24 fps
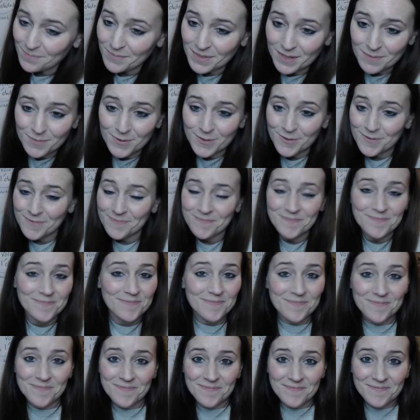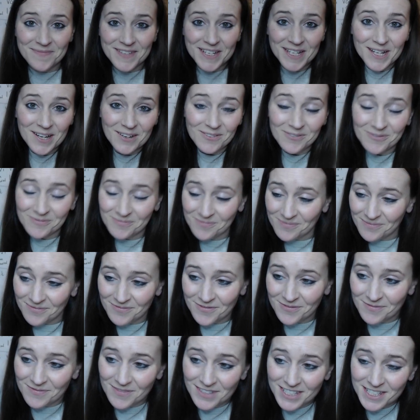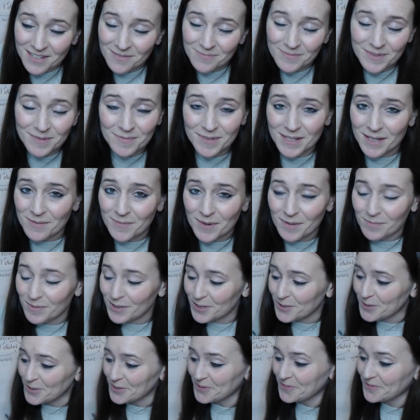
people, for some people that might be true.